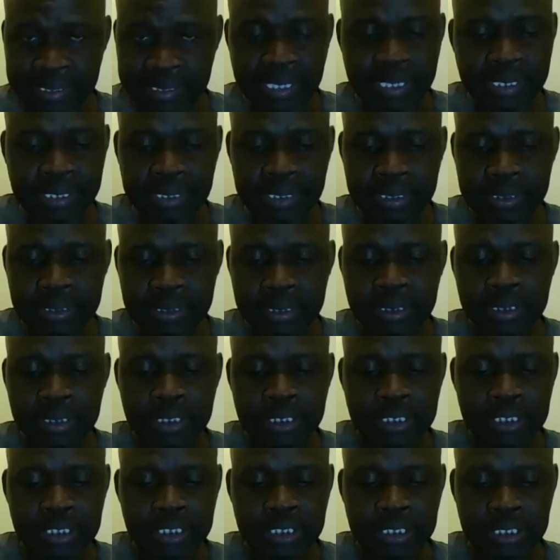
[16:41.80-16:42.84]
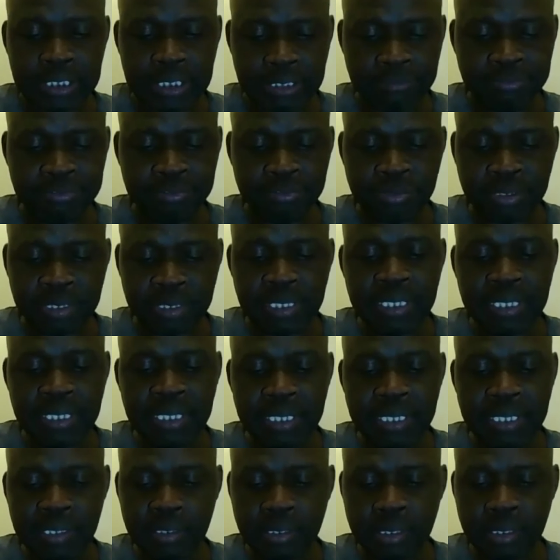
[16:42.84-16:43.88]
are saying, if you
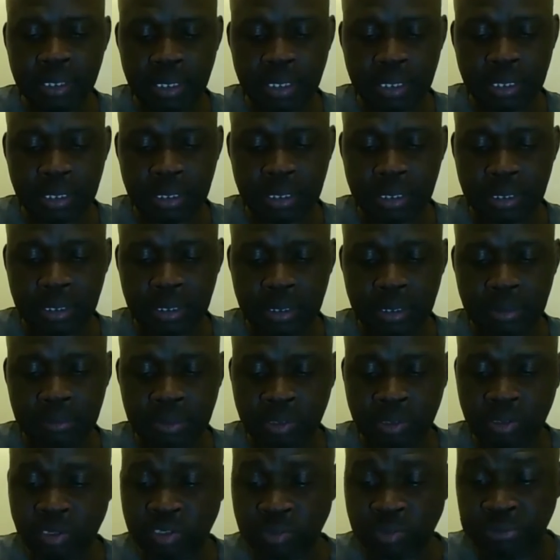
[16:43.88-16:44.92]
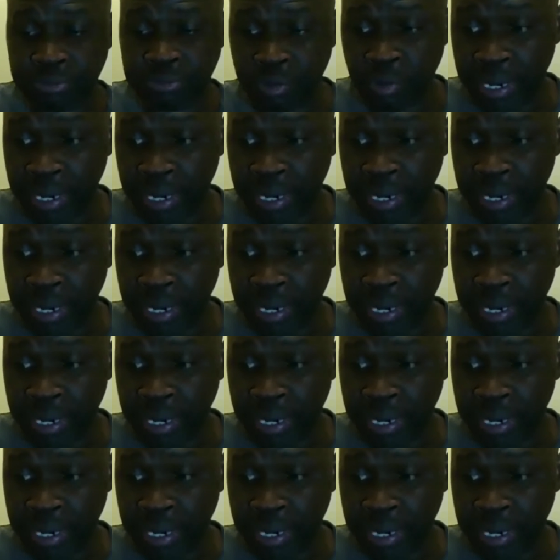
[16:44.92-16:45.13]
really, because